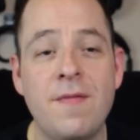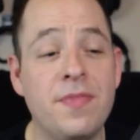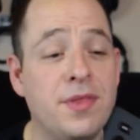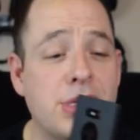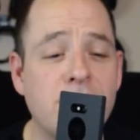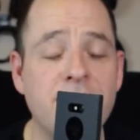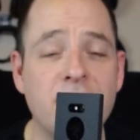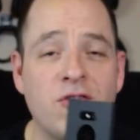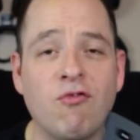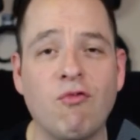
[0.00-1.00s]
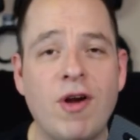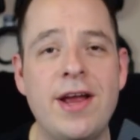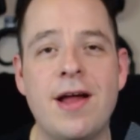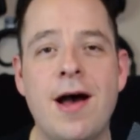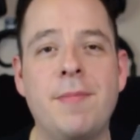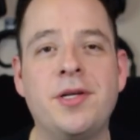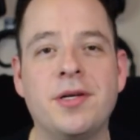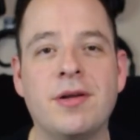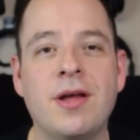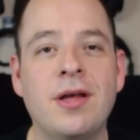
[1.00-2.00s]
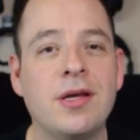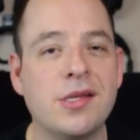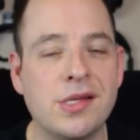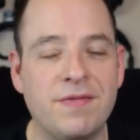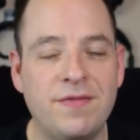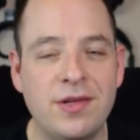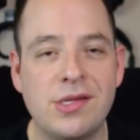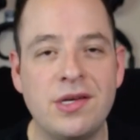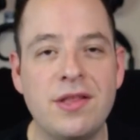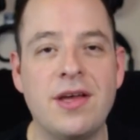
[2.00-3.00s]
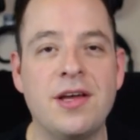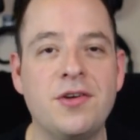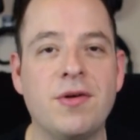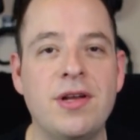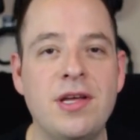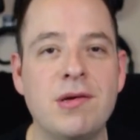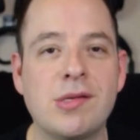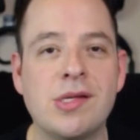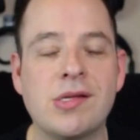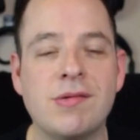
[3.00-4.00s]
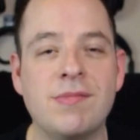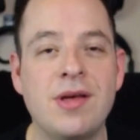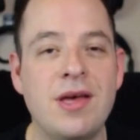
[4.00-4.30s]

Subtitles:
this would be a great option because it fits into the Android ecosystem.